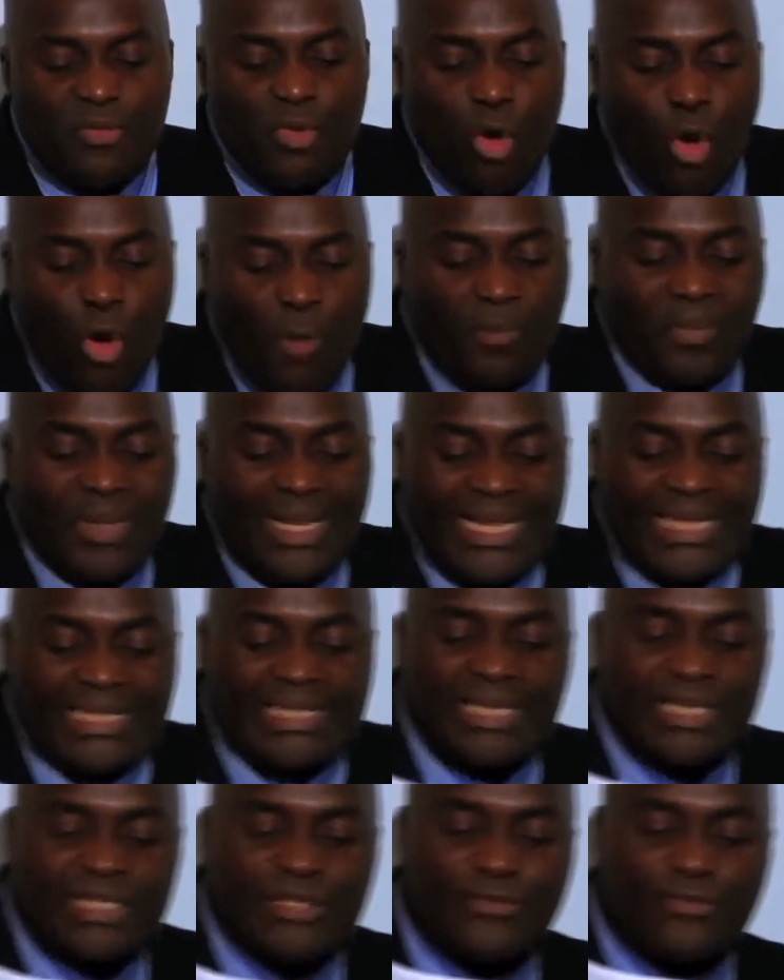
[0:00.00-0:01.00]
hope
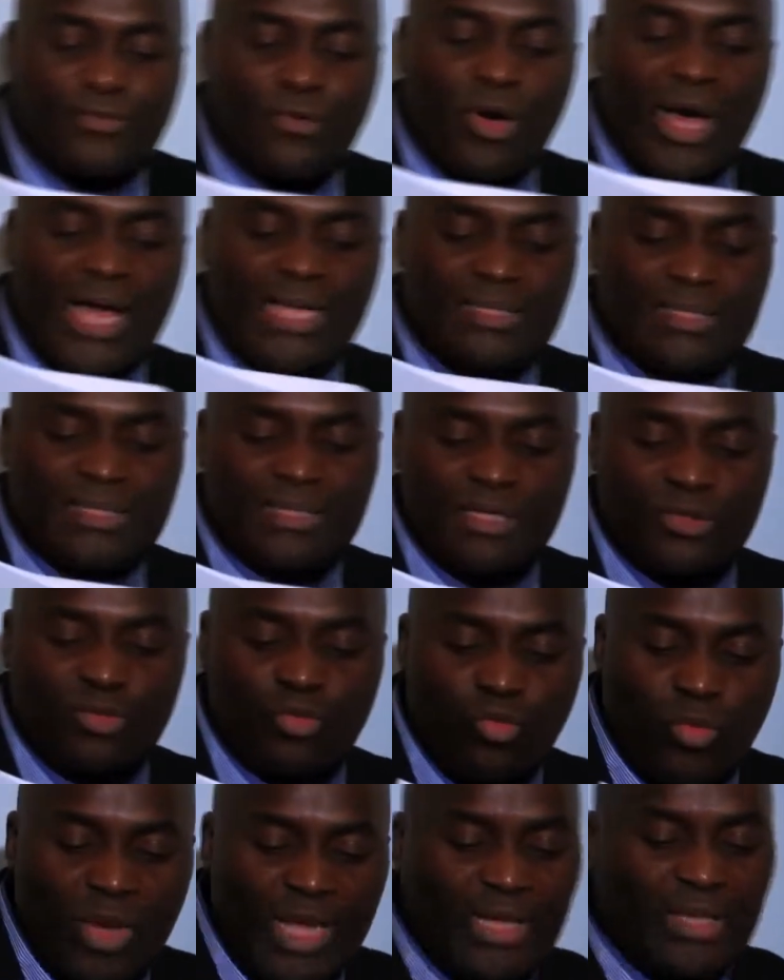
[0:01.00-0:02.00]
listens for answers
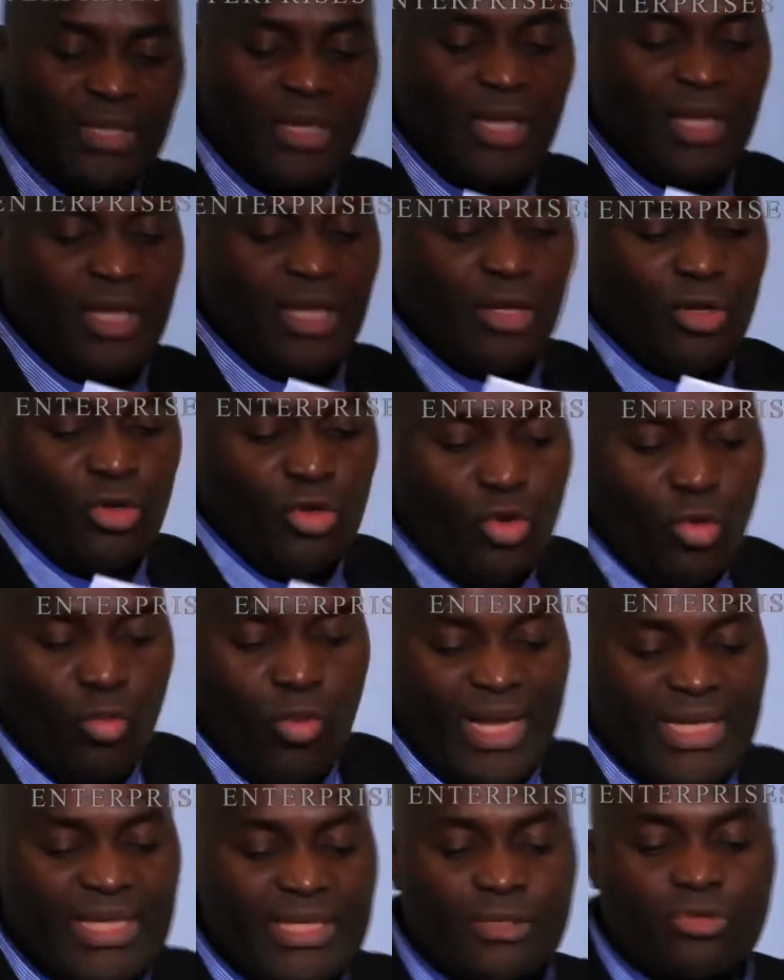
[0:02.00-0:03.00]
when no
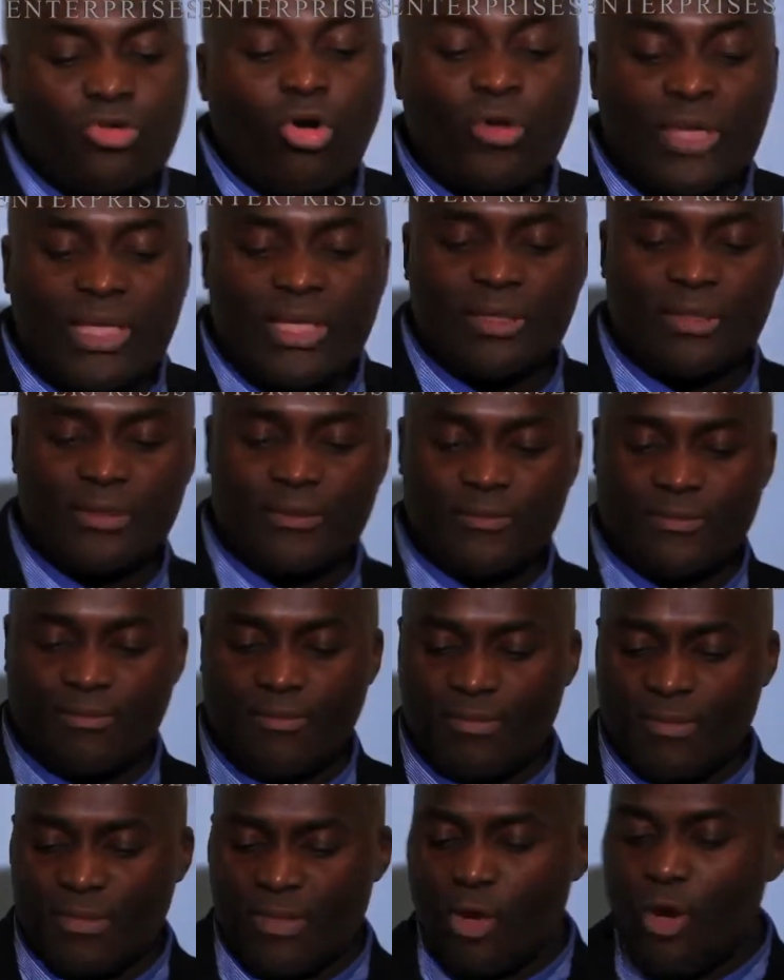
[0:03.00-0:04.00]
one is talking.
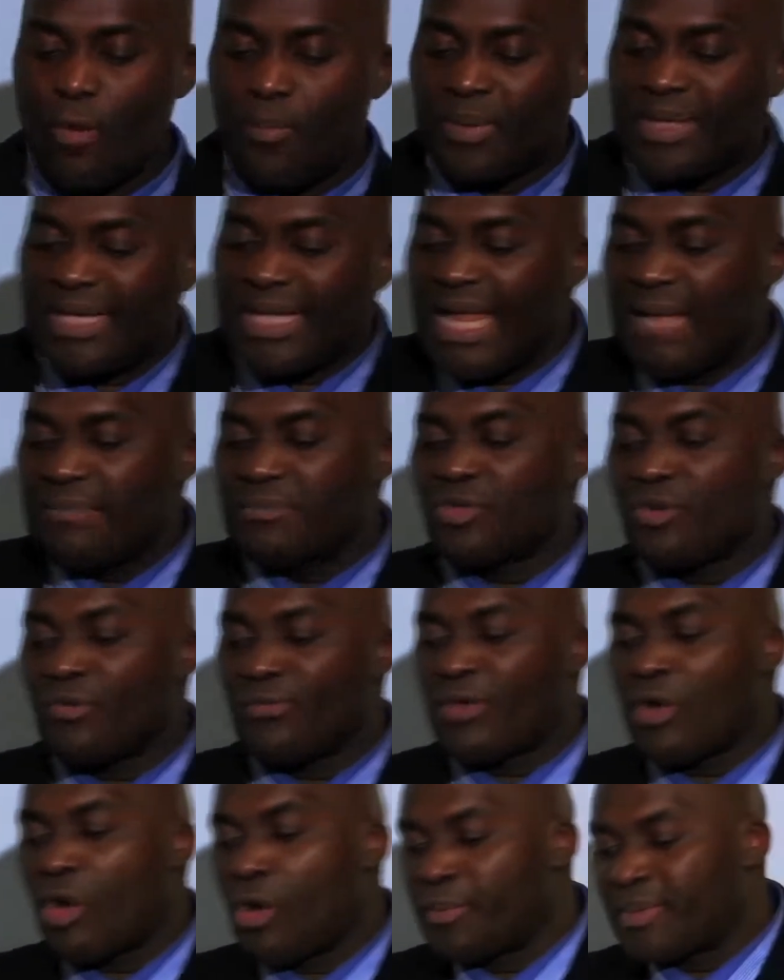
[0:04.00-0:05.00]
Hope climbs
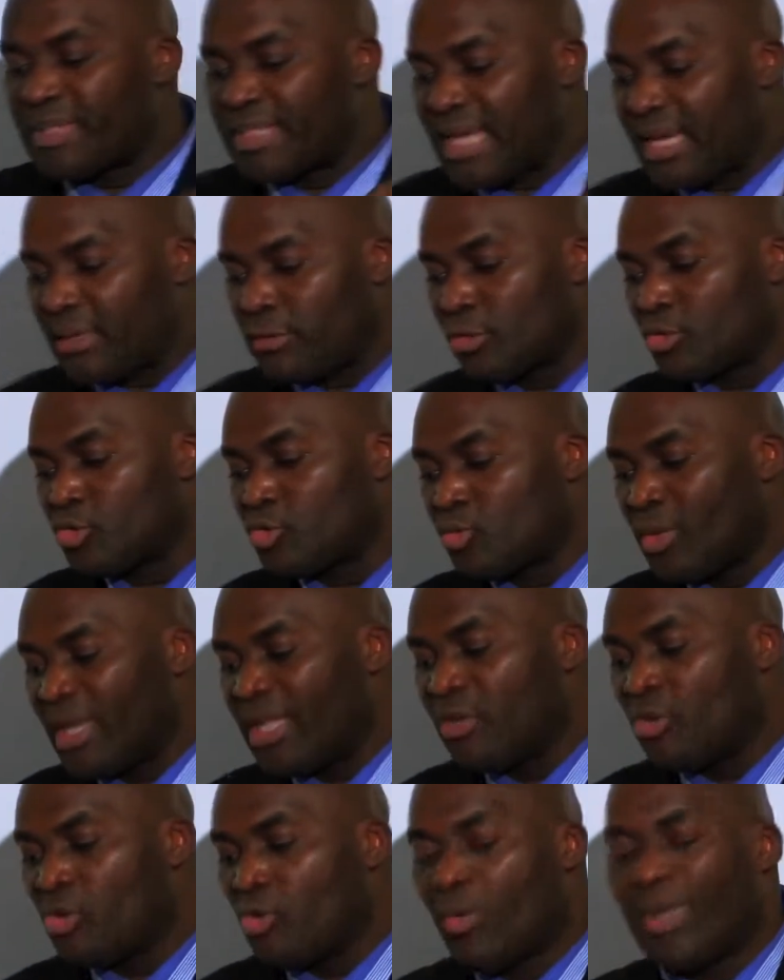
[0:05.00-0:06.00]
over obstacles
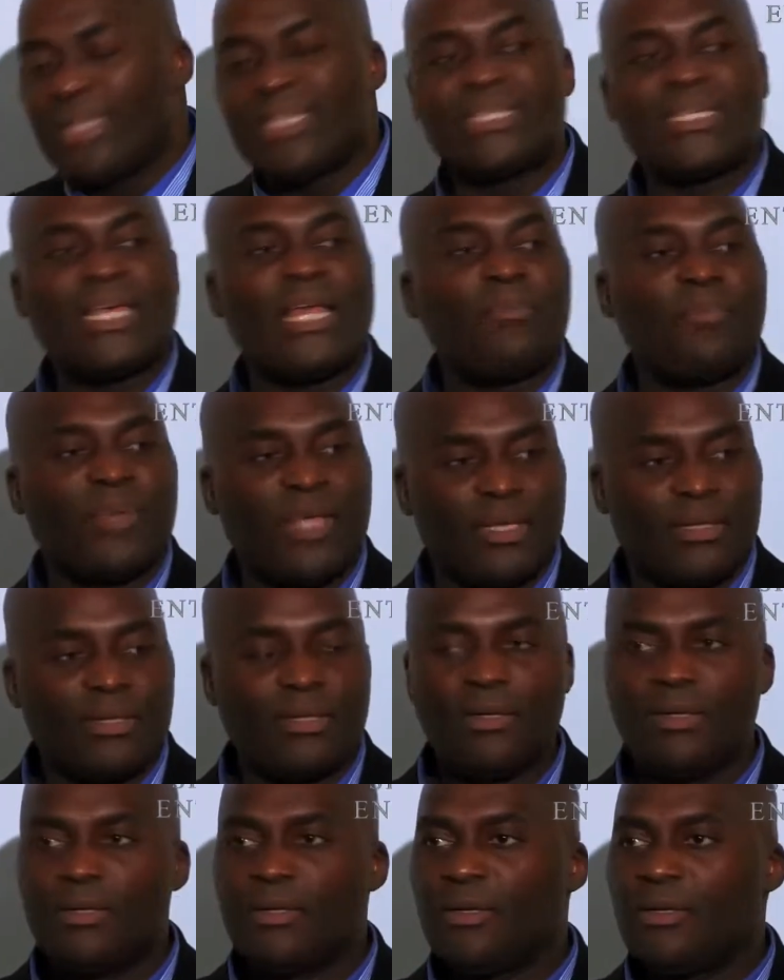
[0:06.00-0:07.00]
when no one is helping.
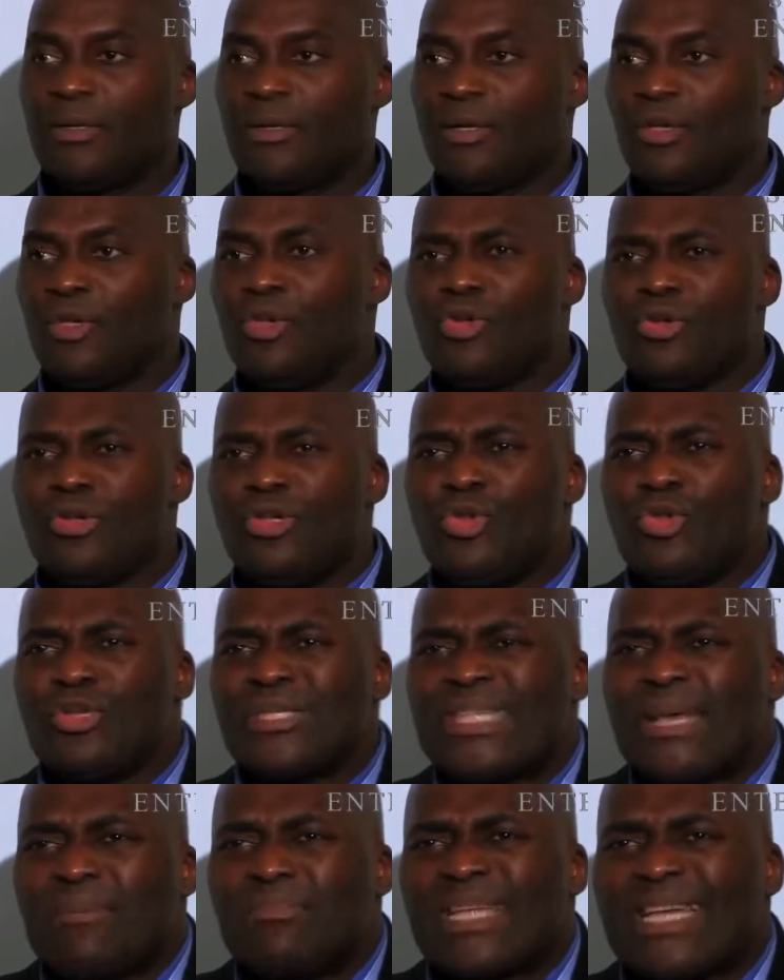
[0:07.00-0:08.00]
You know,
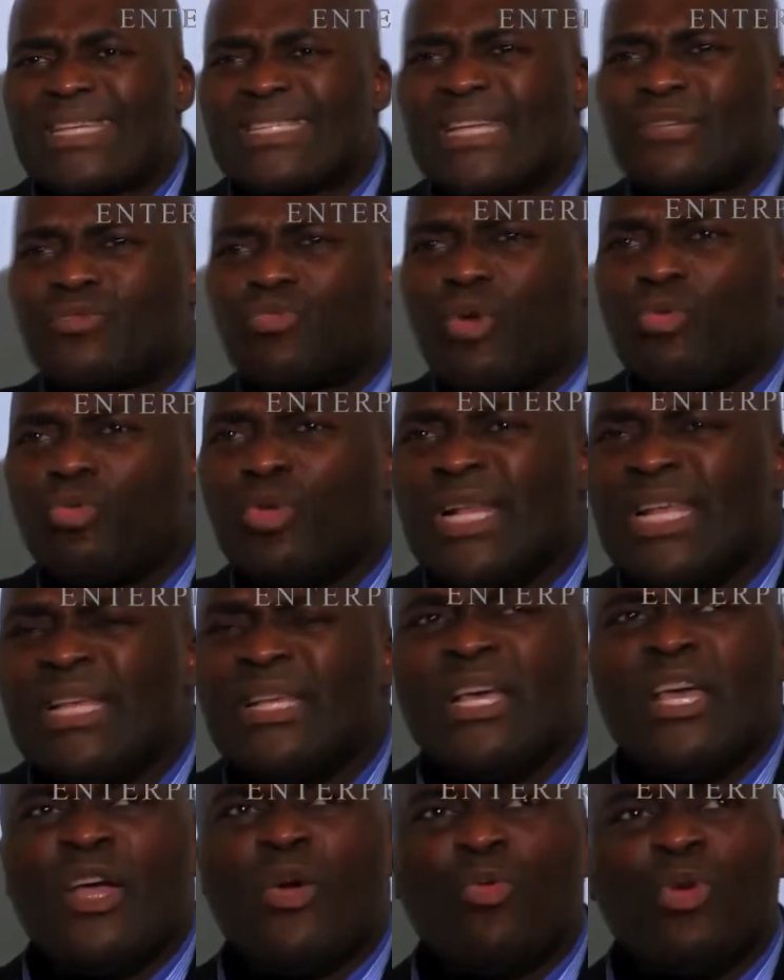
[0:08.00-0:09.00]
sometimes that's what we
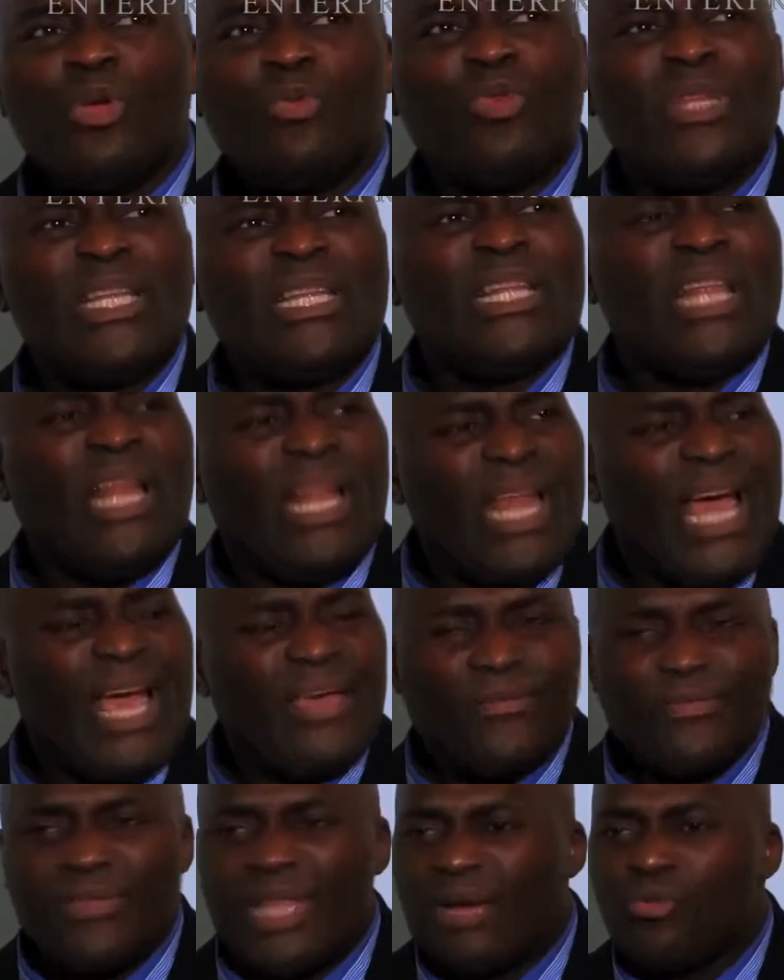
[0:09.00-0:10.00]
need in
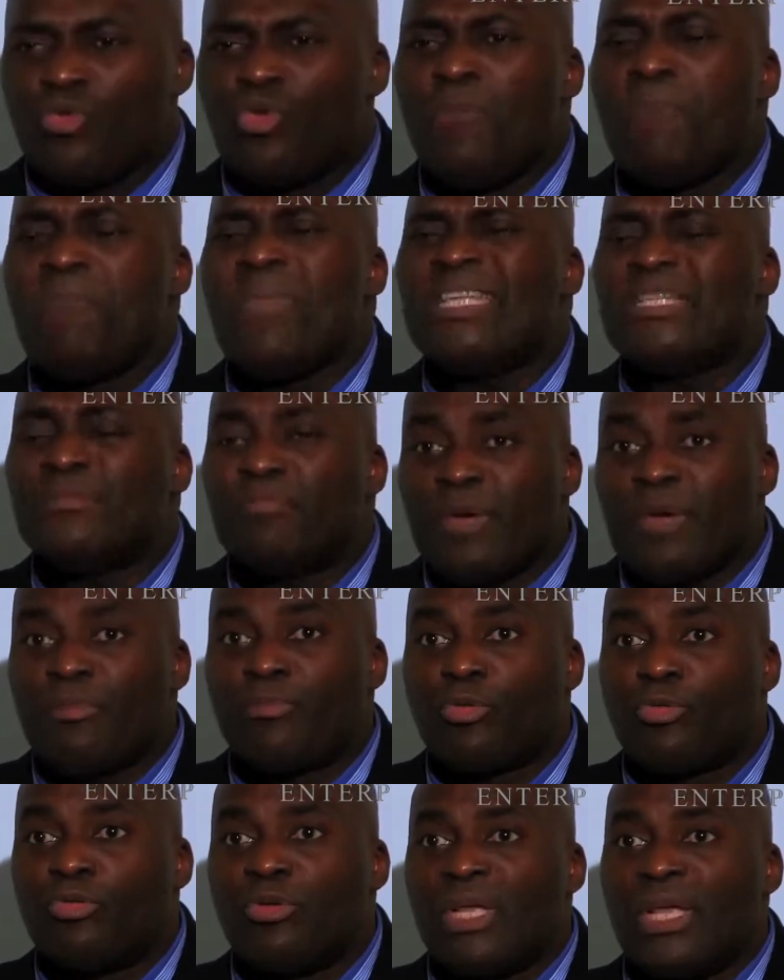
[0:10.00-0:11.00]
life, that we meet
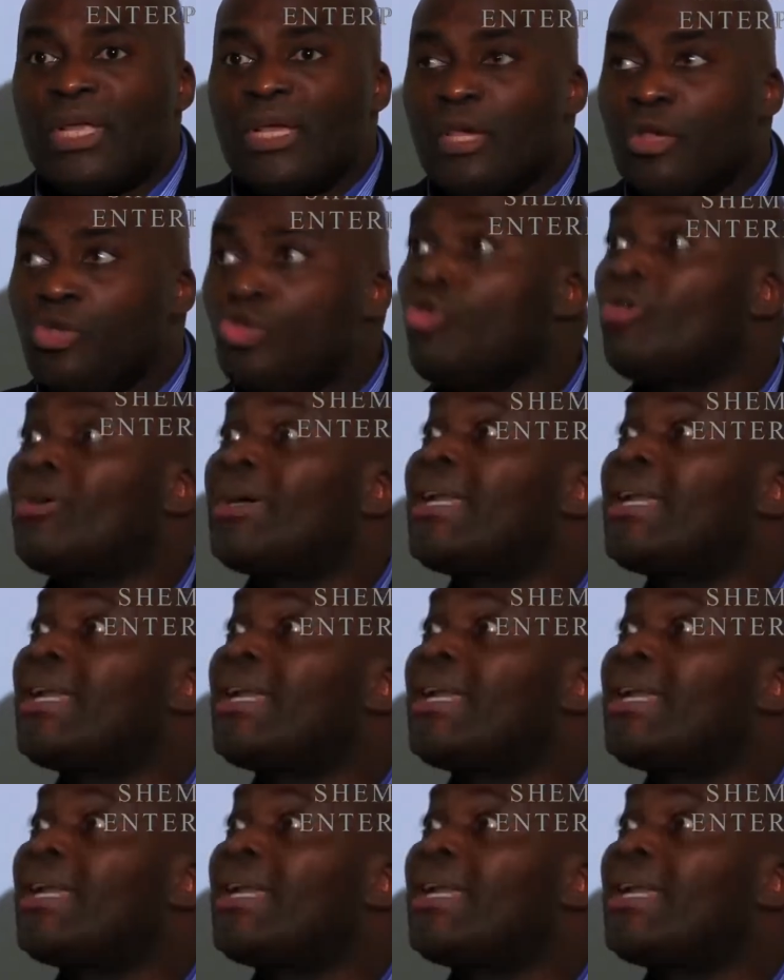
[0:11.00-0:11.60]
people, you